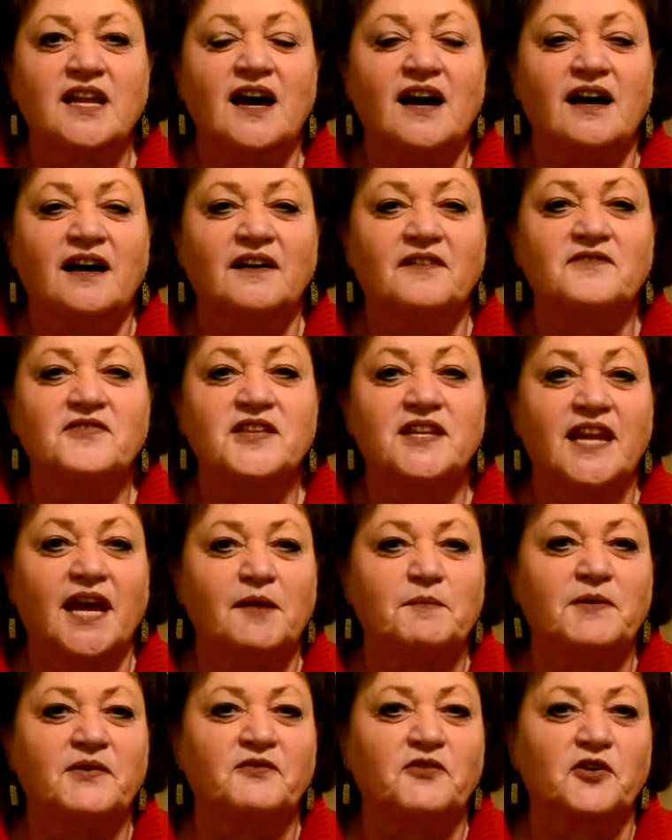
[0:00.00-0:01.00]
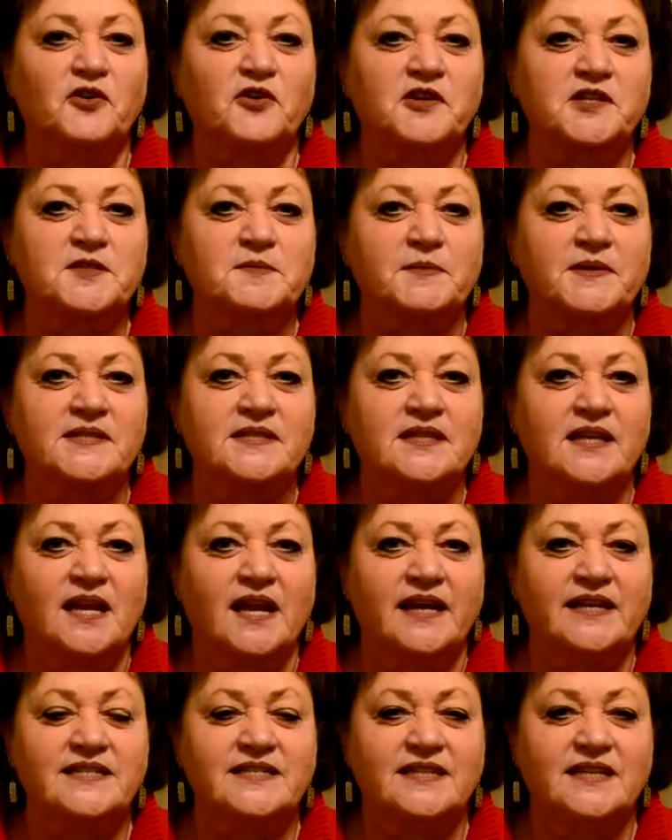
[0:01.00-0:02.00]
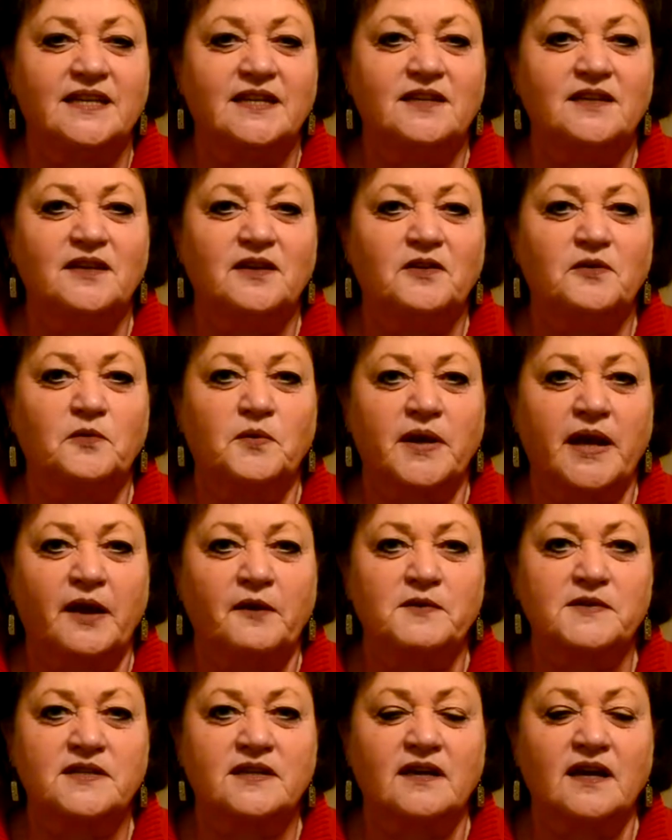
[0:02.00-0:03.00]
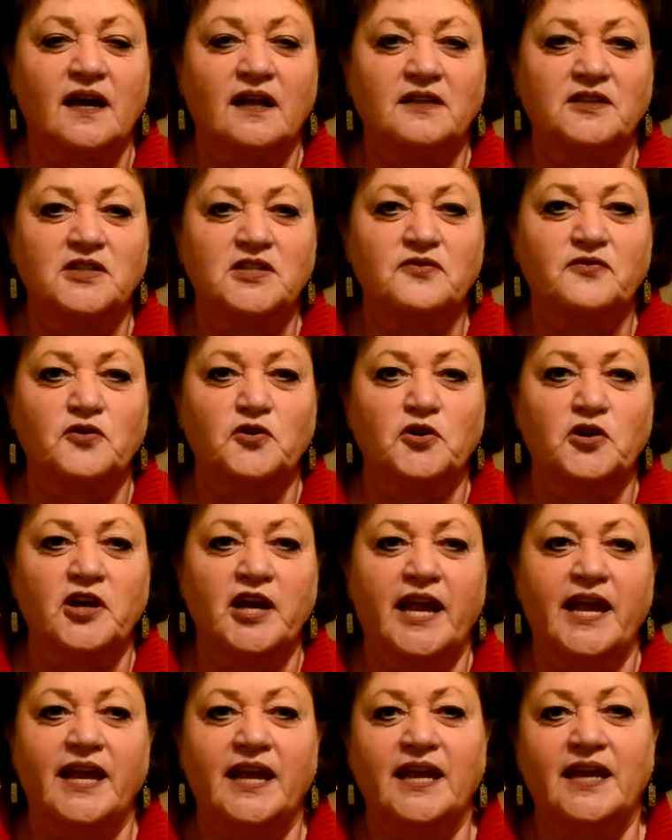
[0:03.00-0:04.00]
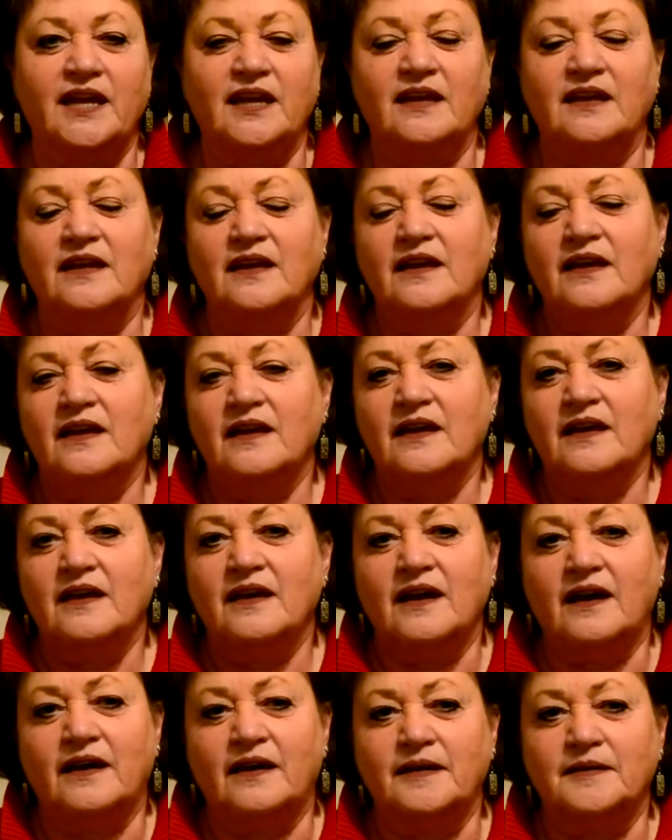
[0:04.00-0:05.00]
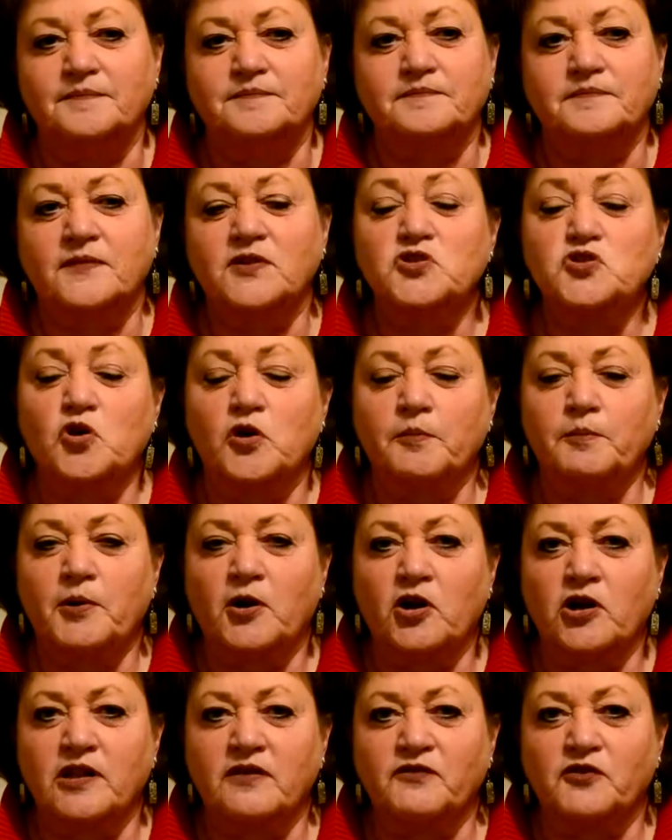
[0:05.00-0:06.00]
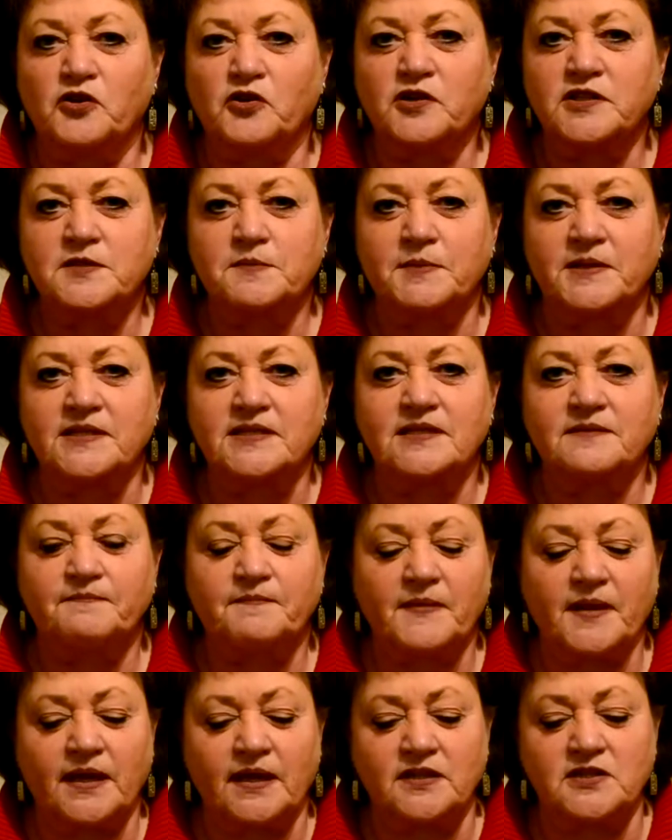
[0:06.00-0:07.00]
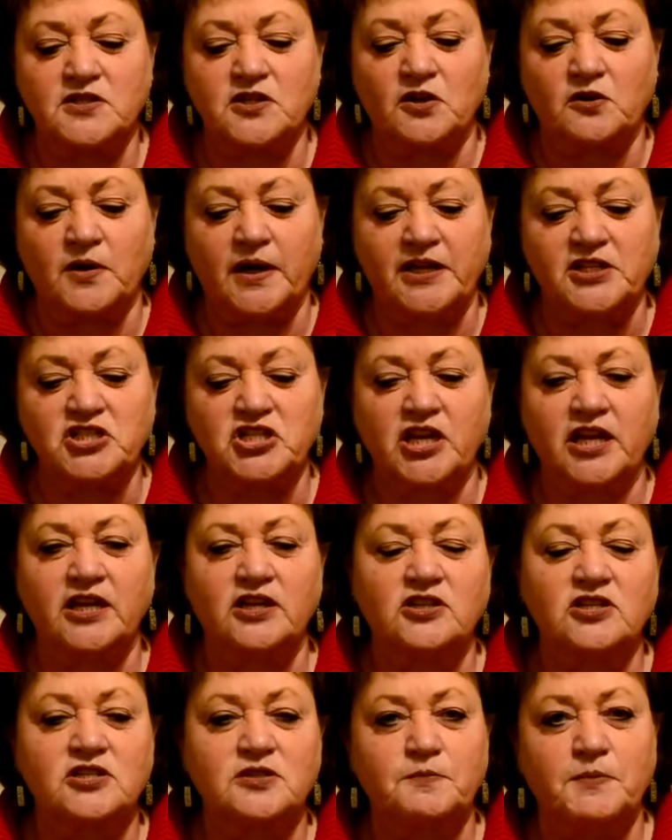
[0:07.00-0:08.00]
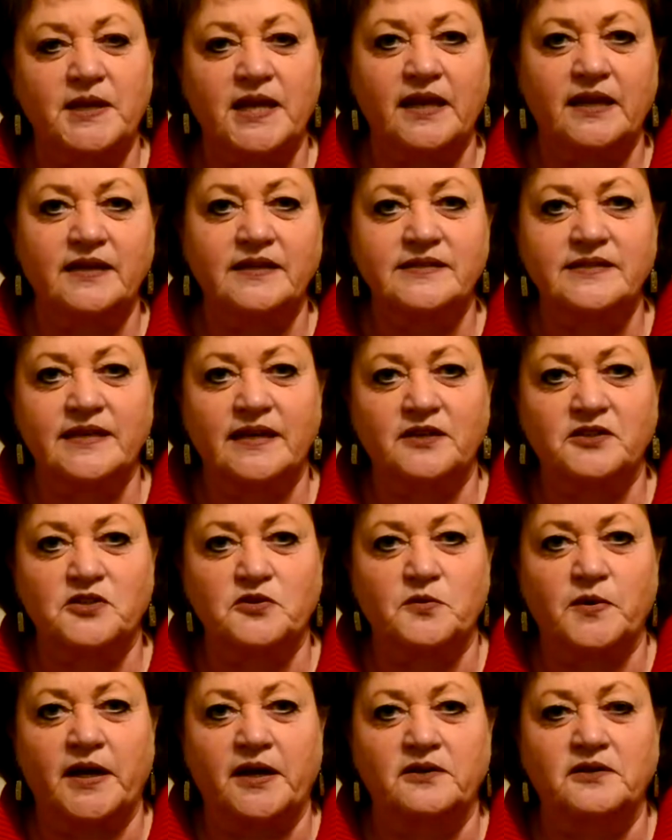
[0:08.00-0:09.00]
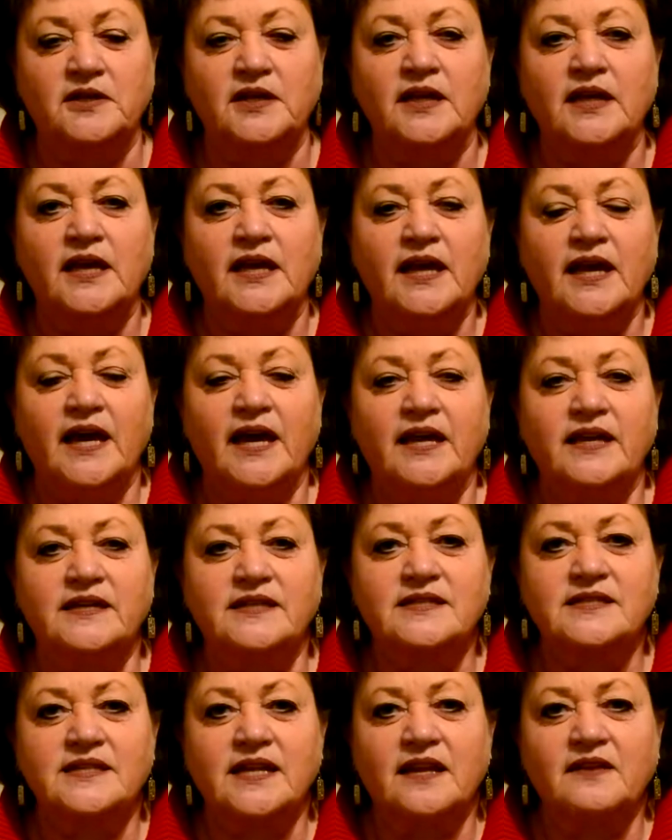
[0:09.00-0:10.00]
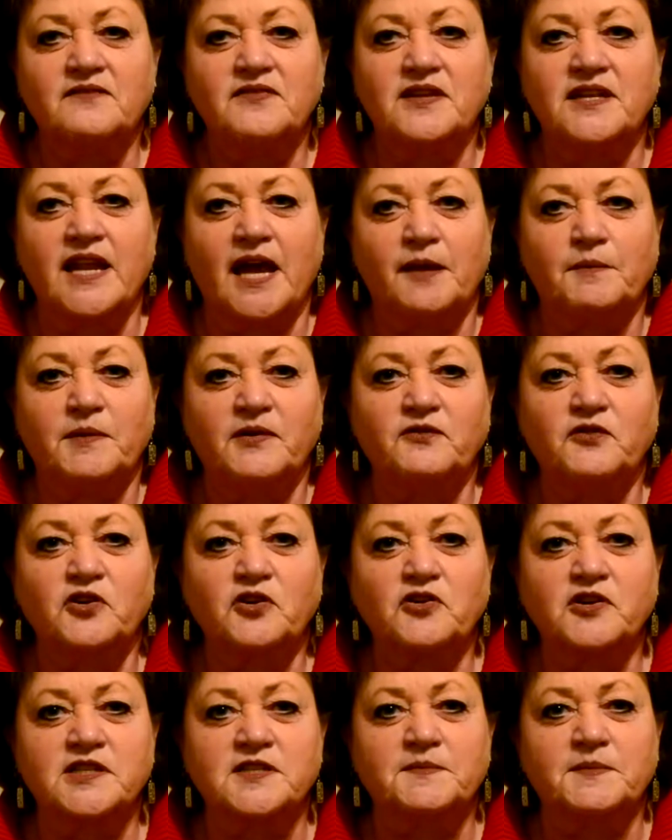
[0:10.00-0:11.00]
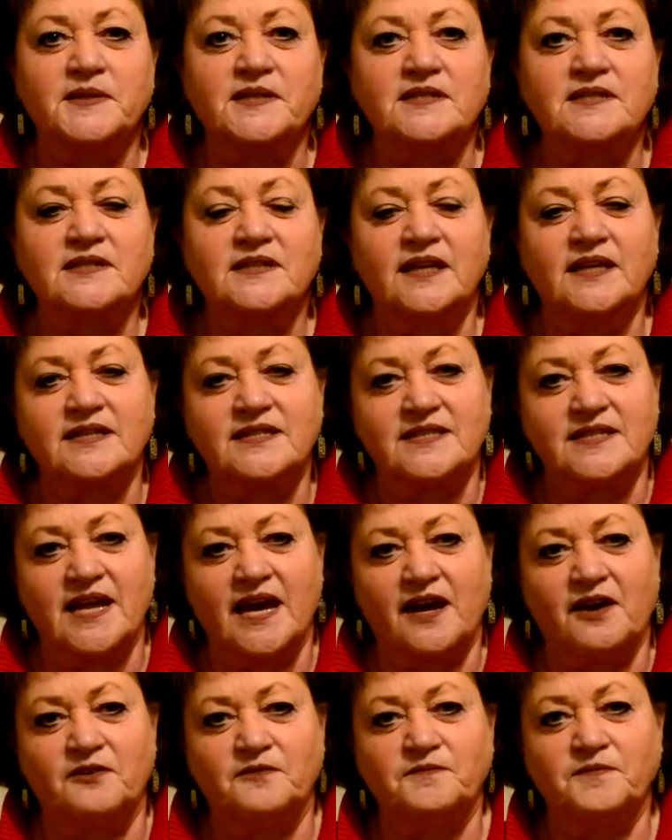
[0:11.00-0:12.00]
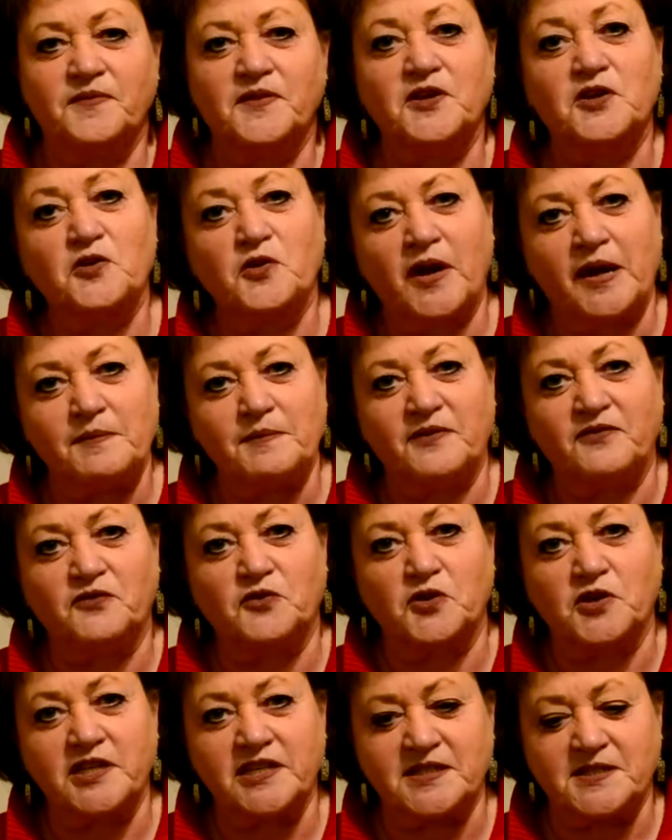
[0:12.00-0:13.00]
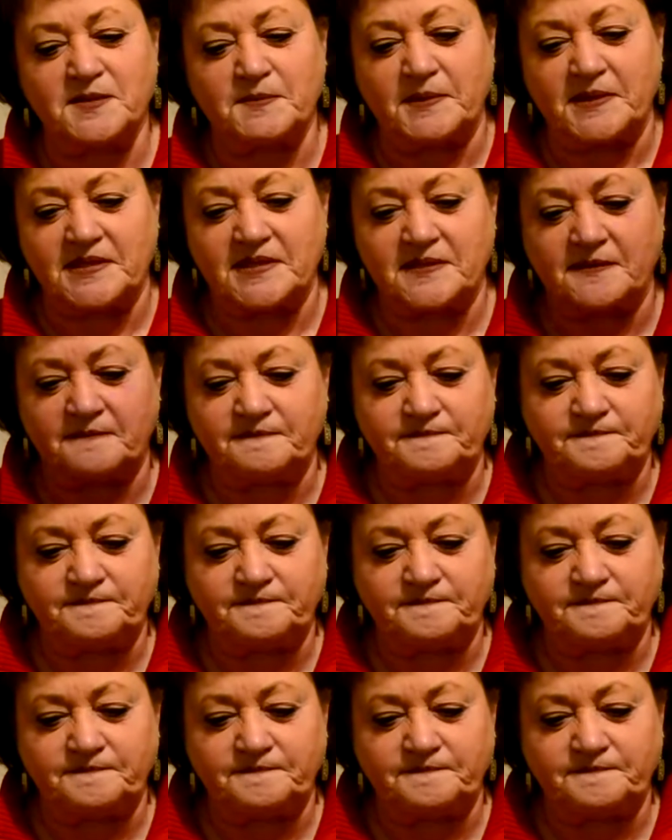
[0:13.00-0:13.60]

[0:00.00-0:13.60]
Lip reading: of The Night Before Christmas that I did when I was in college for a dorm party for Christmas. And so I changed beginning sounds around, and instead of The Night Before Christmas, it's now The Cright Before Nistmas.